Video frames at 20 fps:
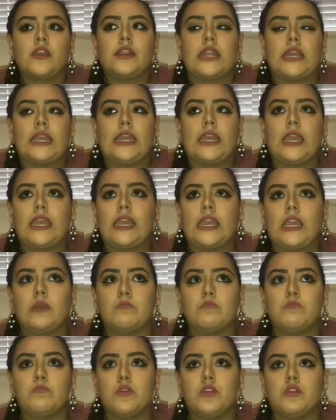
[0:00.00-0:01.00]
they
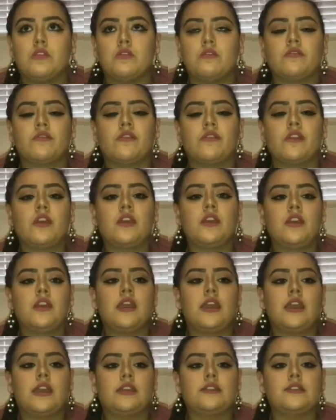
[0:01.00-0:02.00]
can't move.
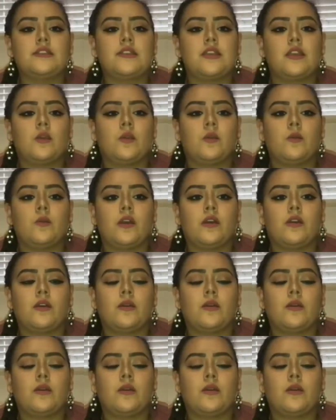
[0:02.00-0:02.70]
And so